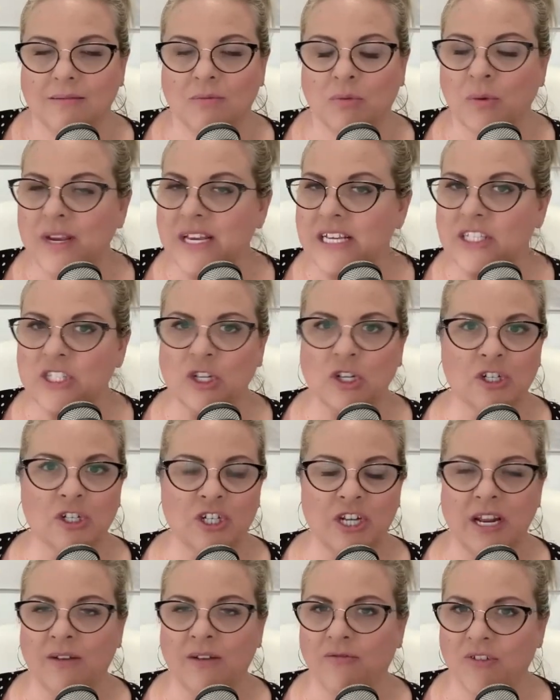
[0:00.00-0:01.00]

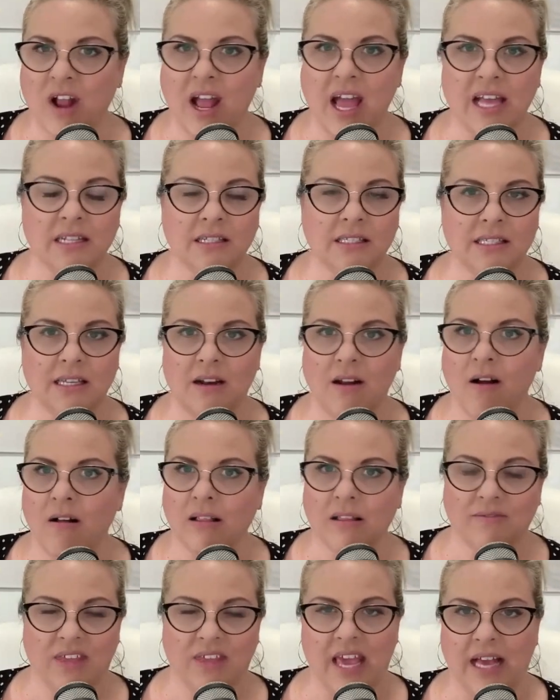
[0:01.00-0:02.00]
research and friends and
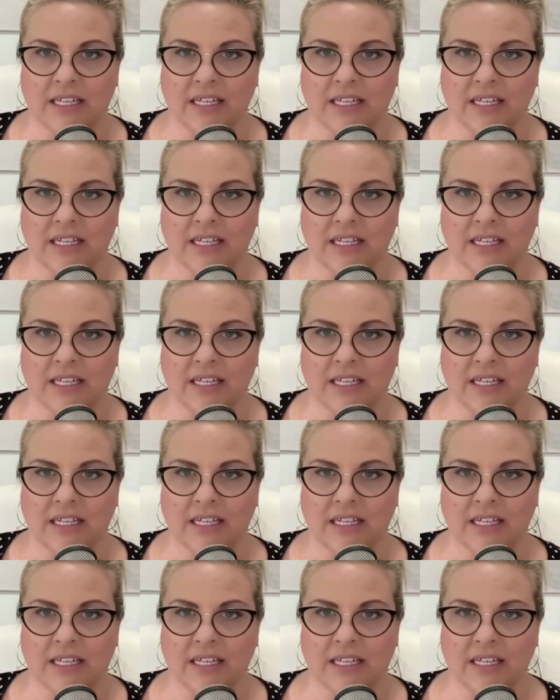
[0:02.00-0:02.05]
all of the